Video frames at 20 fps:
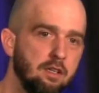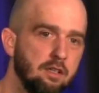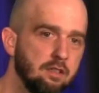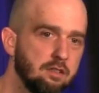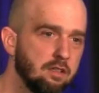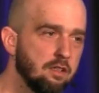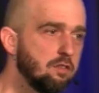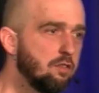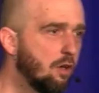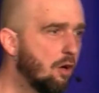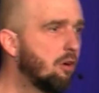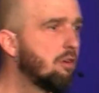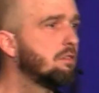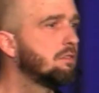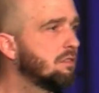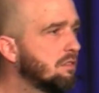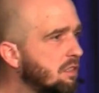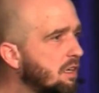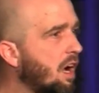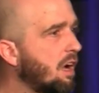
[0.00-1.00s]
says, no,
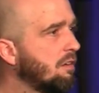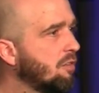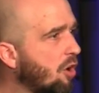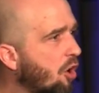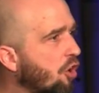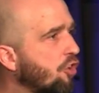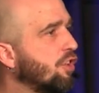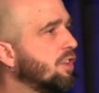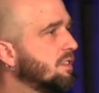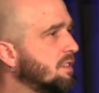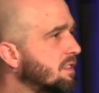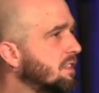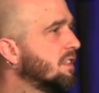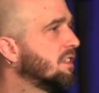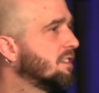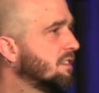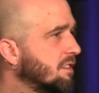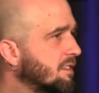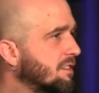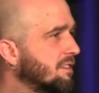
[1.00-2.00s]
God called us
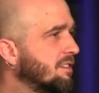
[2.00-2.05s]
here.